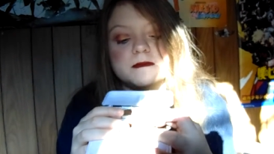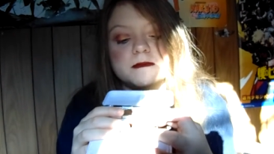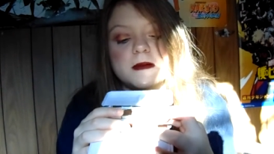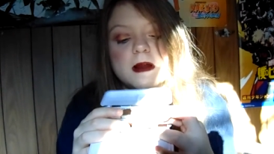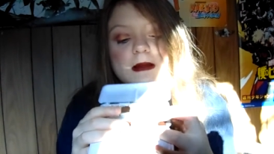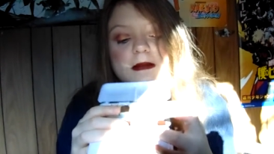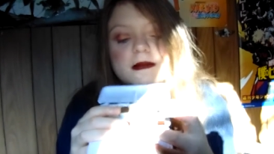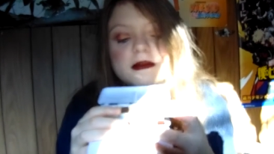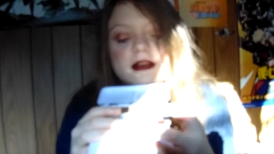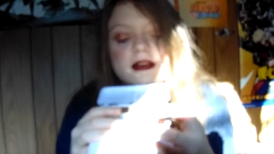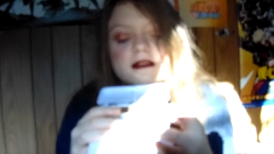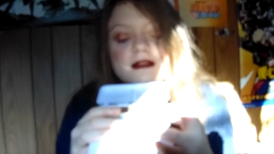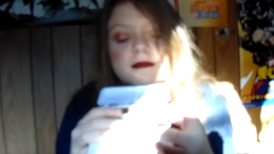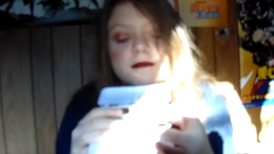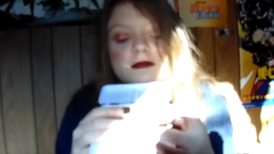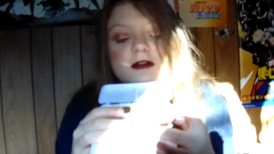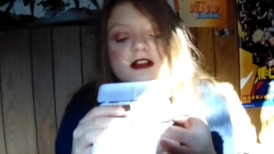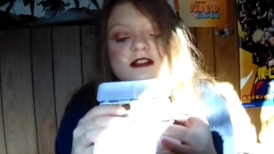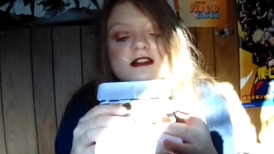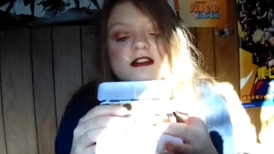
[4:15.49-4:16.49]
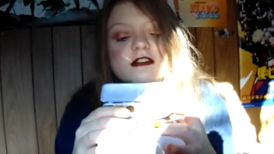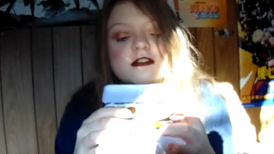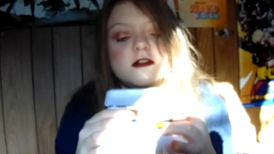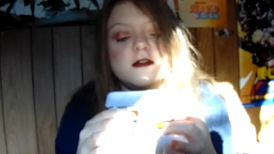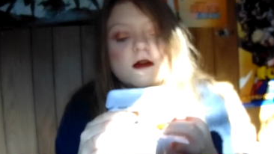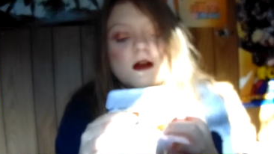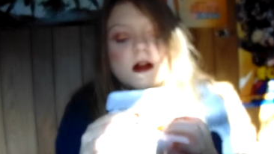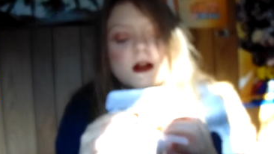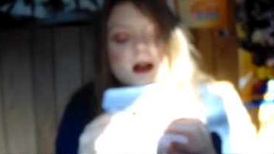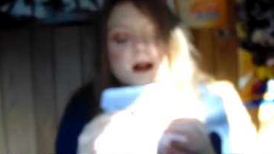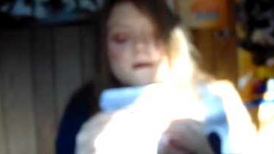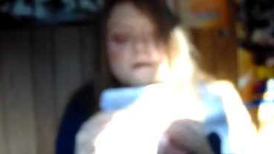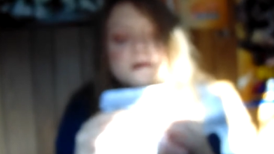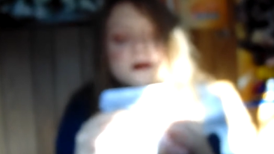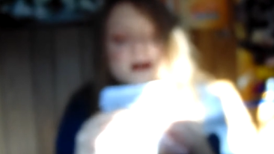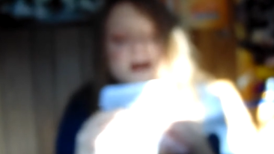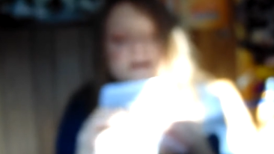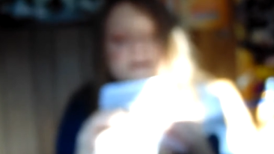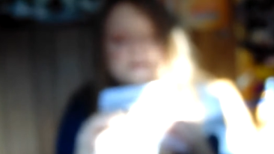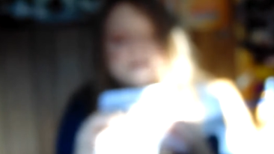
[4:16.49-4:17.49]
Probably because I'm pressing too hard.
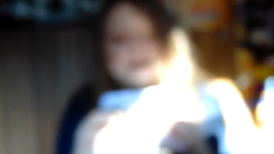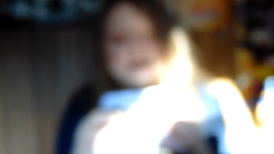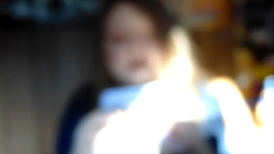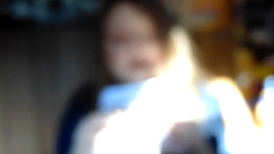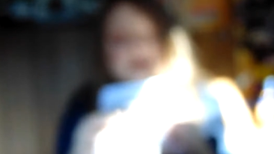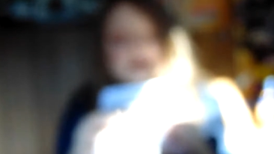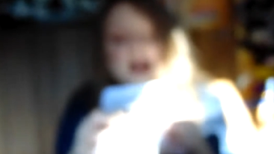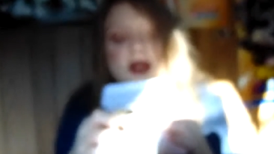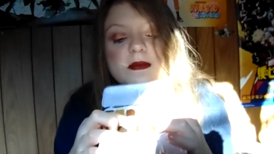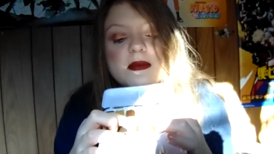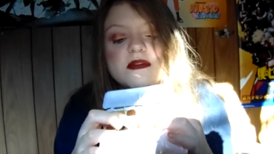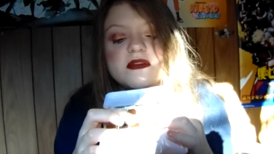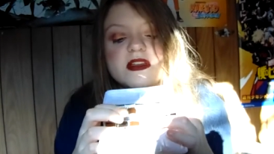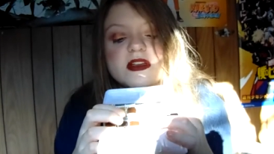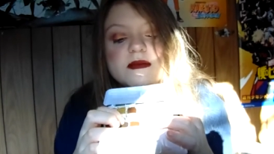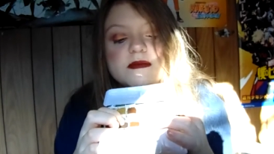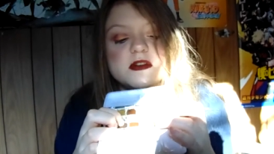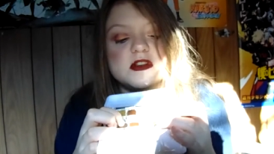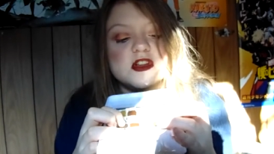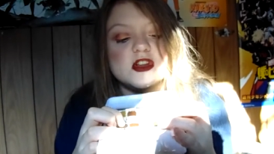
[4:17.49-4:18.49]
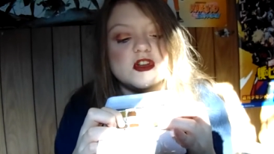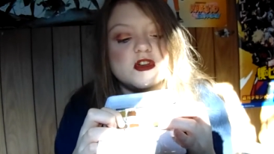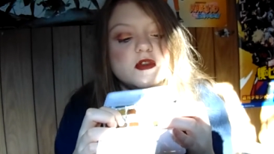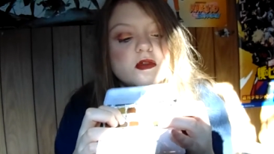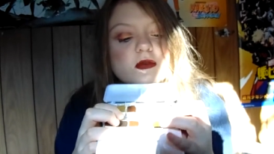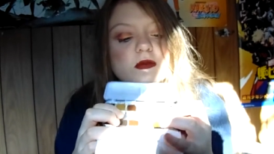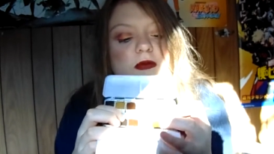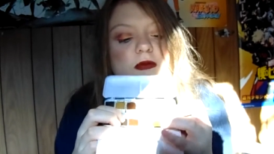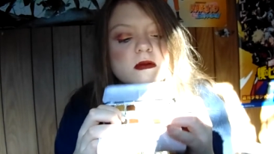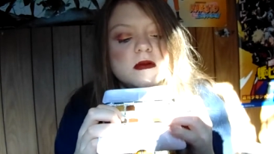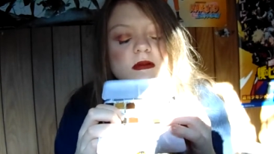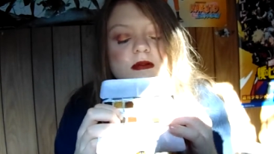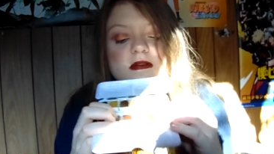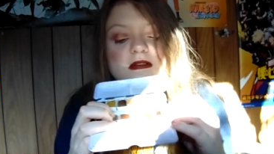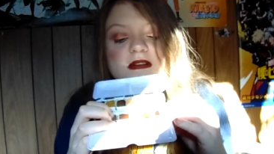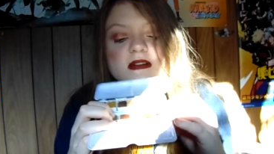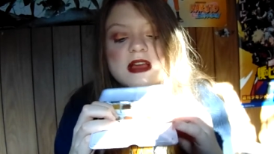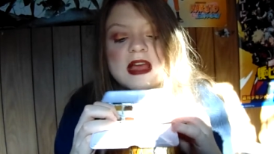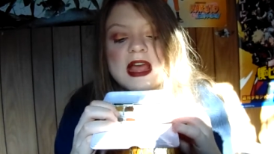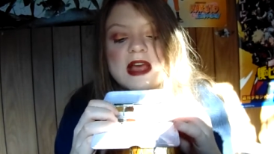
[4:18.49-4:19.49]
But some of them do
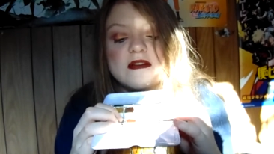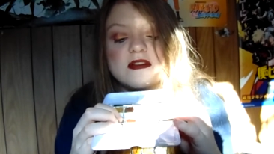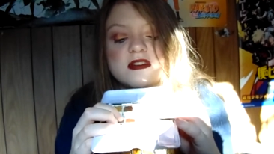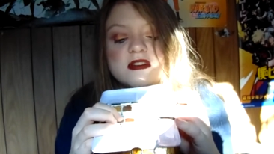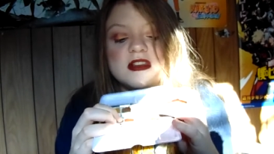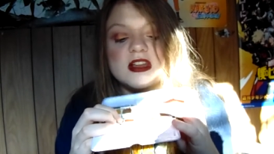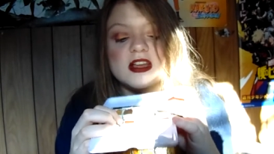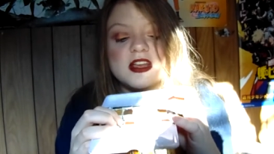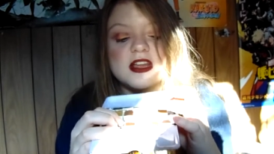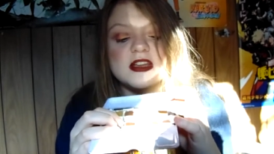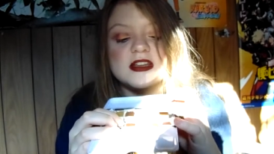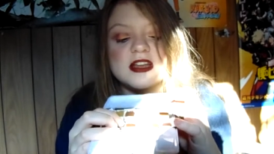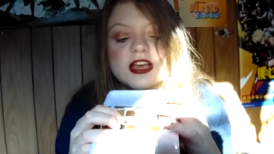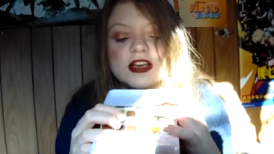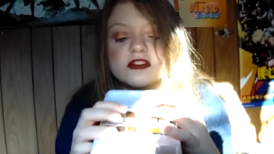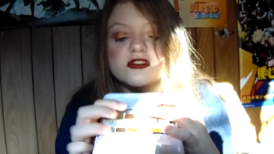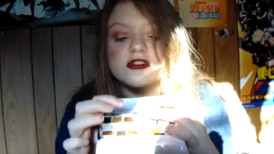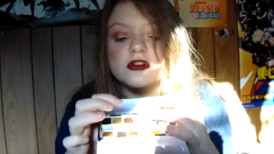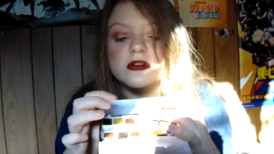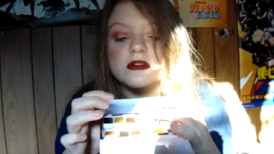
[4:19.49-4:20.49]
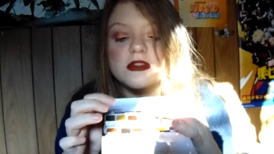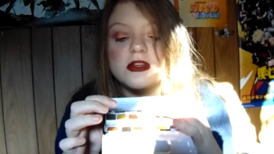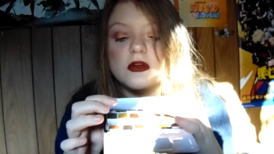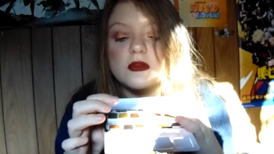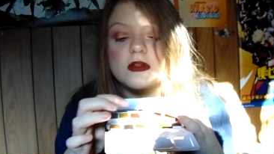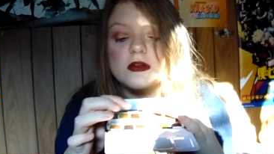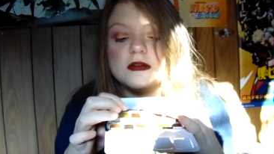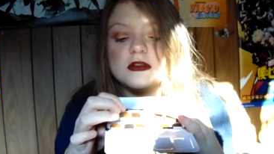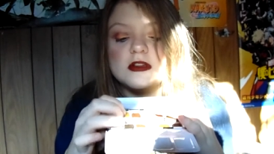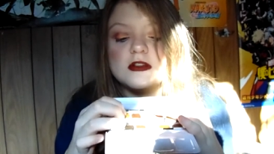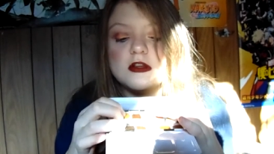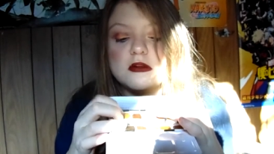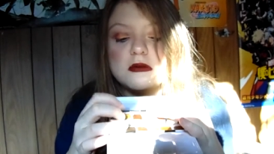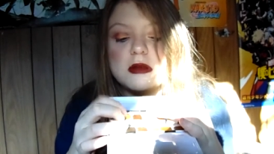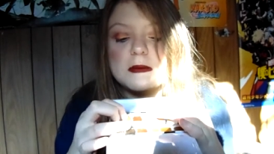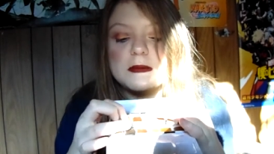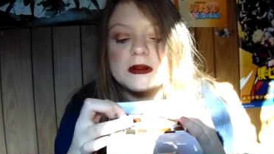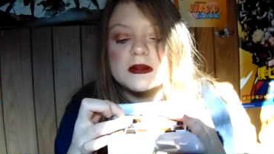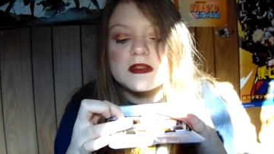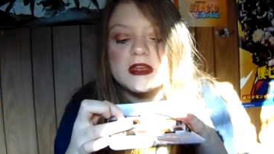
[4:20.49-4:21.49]
have a sticky texture. And the only two
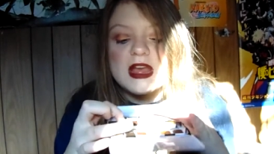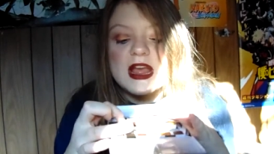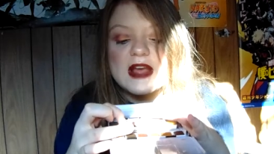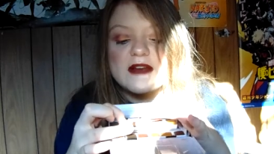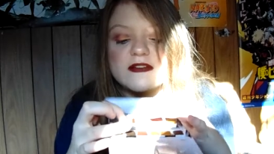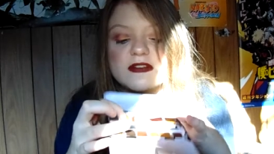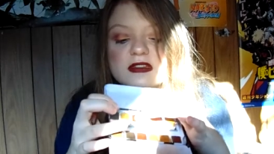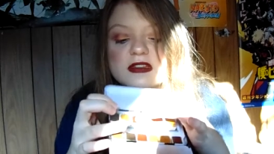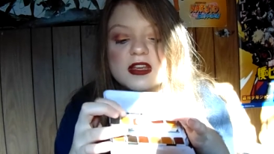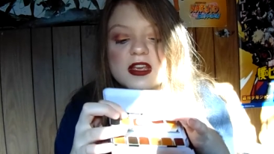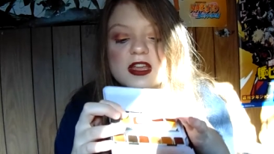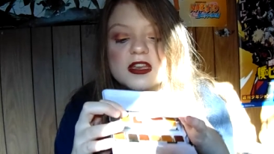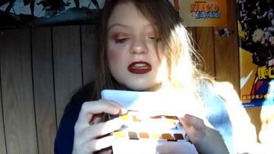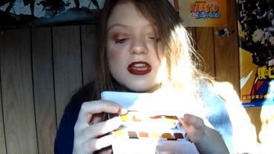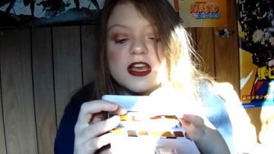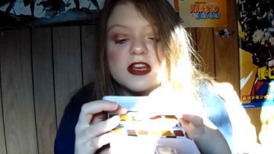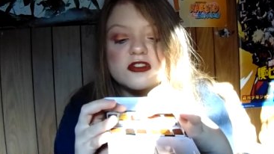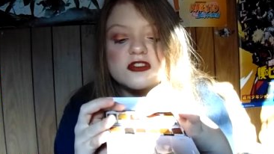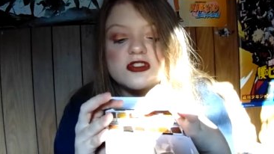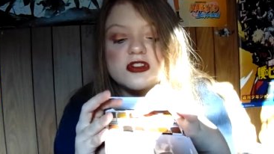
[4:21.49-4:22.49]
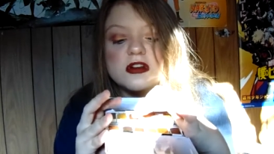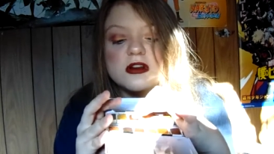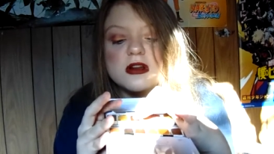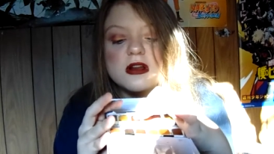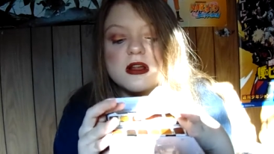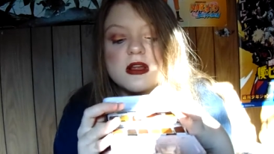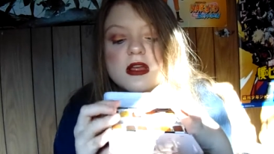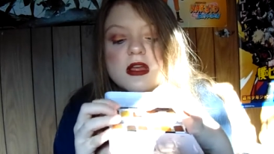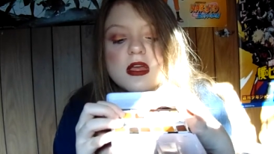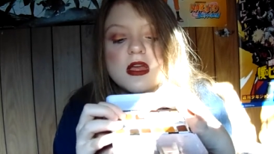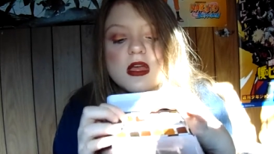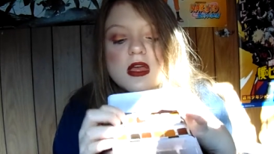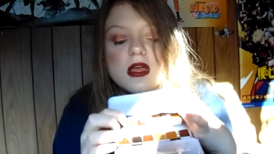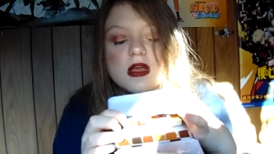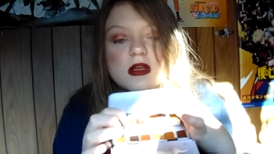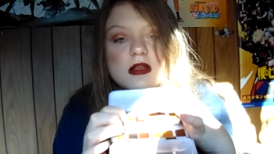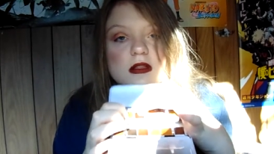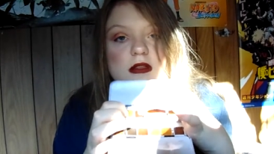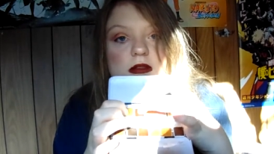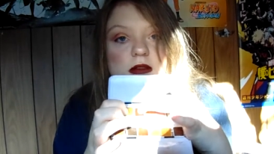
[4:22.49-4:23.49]
up here that have a sticky texture
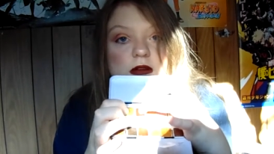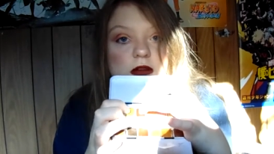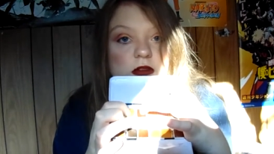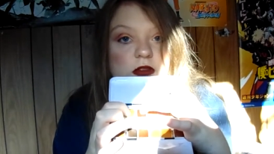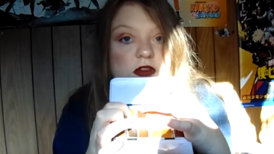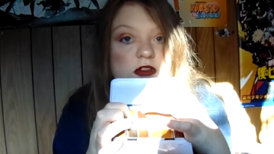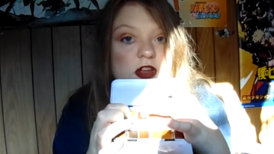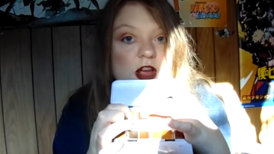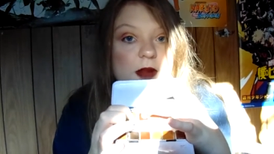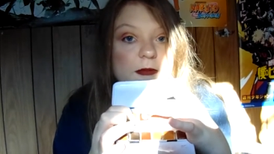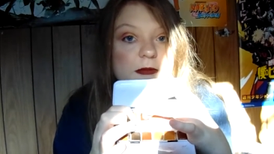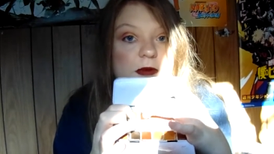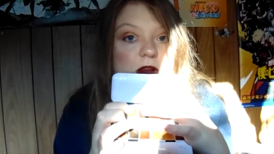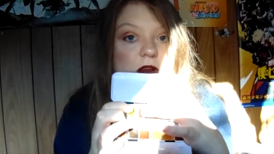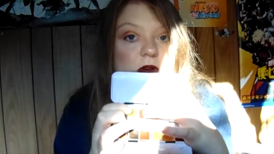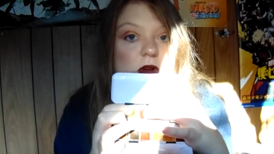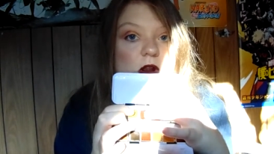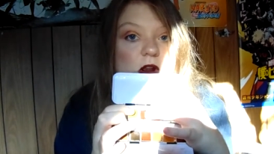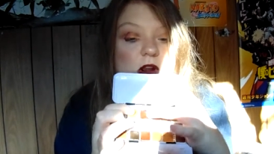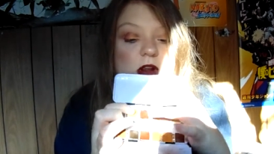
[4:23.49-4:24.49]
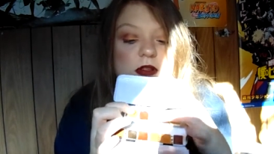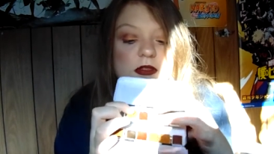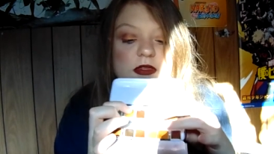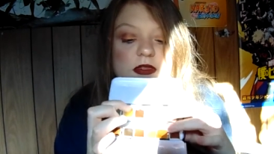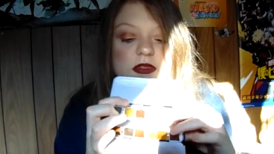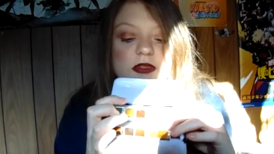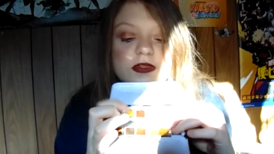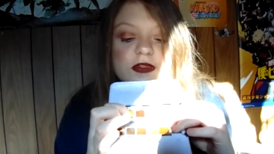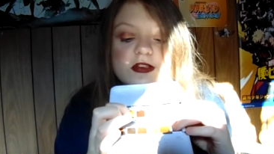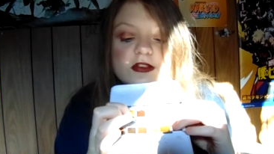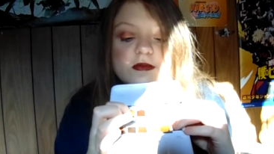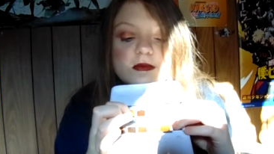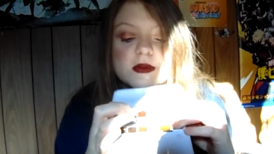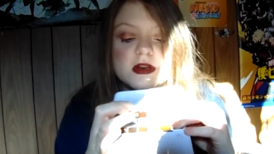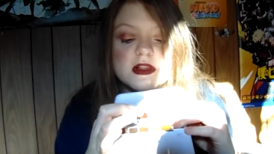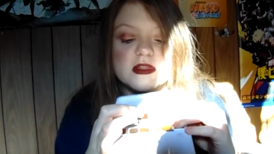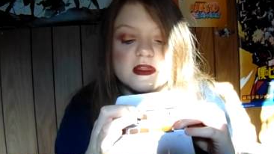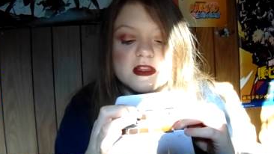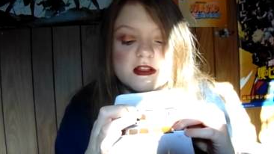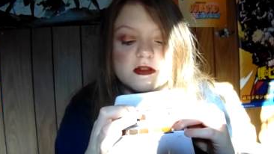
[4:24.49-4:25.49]
on the top row are this
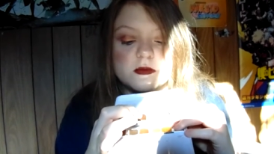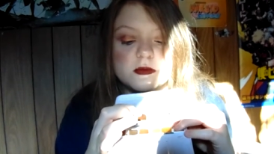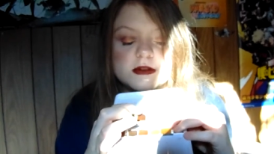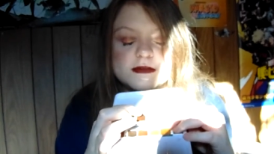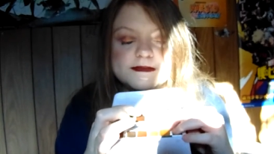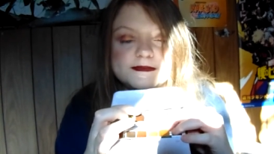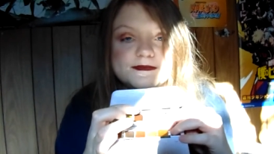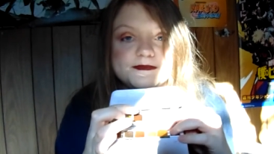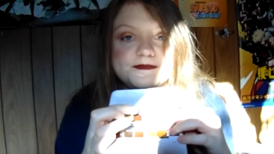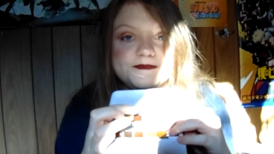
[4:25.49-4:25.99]
one and this one.